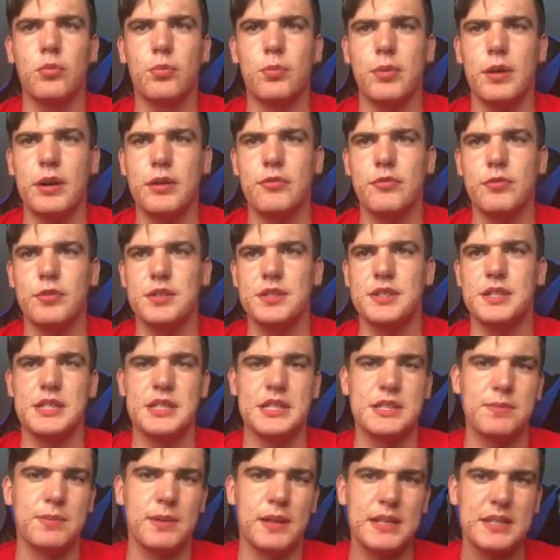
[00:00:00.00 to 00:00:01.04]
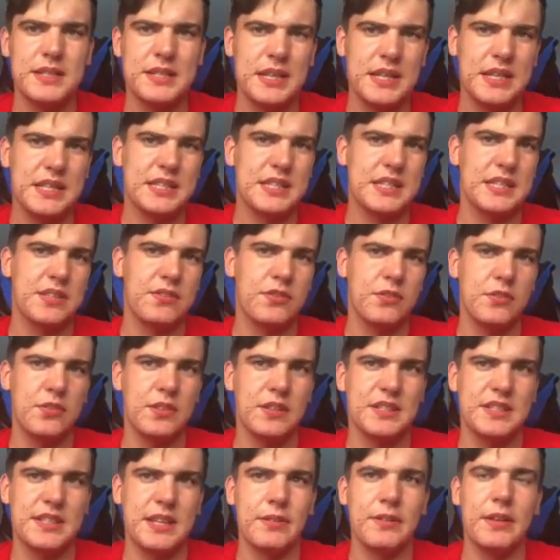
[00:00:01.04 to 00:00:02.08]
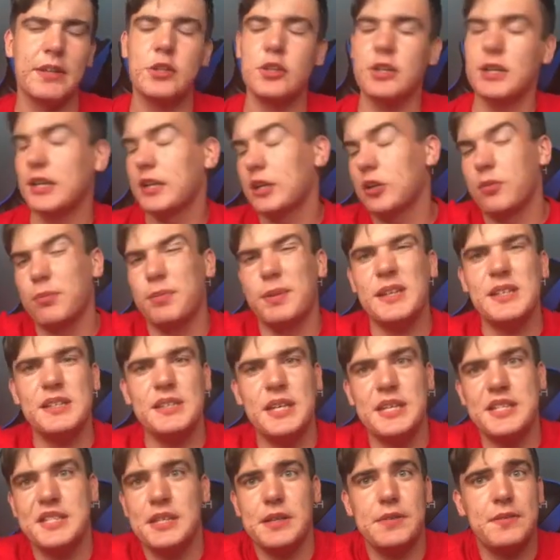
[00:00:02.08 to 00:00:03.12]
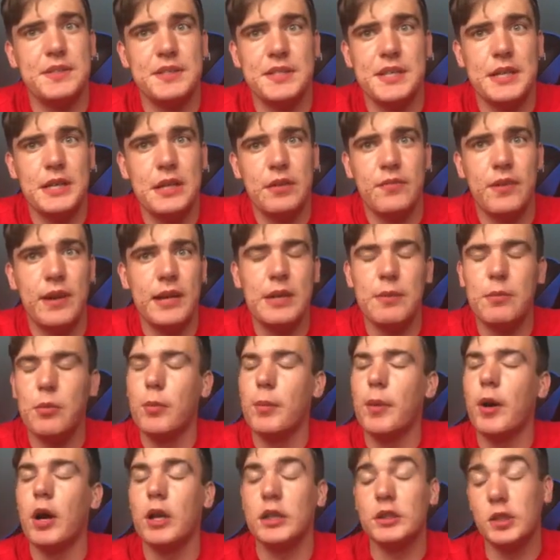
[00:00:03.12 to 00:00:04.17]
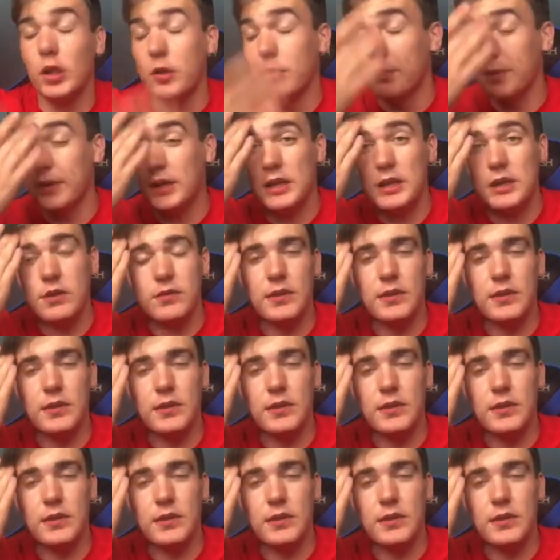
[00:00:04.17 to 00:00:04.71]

preferences, there's playtest, there's a few things down there. You can click on playtest, see if there's any available, but I don't believe